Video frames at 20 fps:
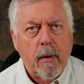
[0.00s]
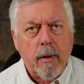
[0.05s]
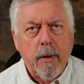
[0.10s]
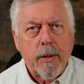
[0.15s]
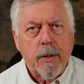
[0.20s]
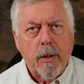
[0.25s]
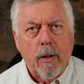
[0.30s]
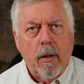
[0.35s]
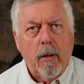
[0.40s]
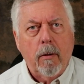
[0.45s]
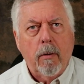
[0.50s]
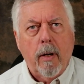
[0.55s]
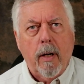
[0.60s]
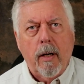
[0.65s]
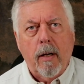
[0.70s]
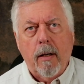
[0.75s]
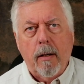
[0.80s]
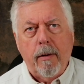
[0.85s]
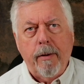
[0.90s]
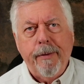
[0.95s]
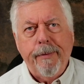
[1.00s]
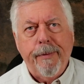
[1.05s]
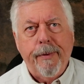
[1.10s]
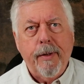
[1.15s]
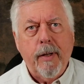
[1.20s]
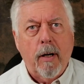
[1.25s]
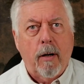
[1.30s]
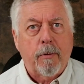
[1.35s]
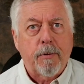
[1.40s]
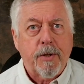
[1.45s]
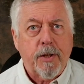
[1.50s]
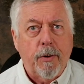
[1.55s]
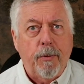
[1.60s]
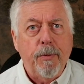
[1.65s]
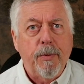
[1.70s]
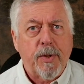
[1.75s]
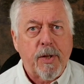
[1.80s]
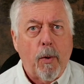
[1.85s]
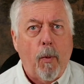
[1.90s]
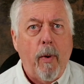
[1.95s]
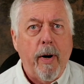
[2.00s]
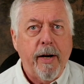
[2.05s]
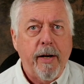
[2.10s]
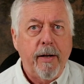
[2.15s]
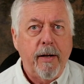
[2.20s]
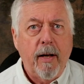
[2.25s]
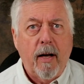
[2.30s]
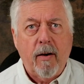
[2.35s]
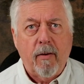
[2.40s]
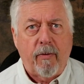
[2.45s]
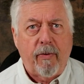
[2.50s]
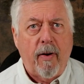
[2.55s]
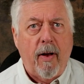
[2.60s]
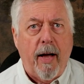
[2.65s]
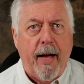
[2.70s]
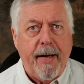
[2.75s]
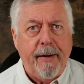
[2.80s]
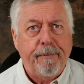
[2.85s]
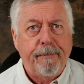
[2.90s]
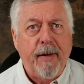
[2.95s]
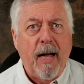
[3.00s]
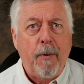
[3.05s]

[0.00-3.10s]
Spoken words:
So, so it was a one and done fly,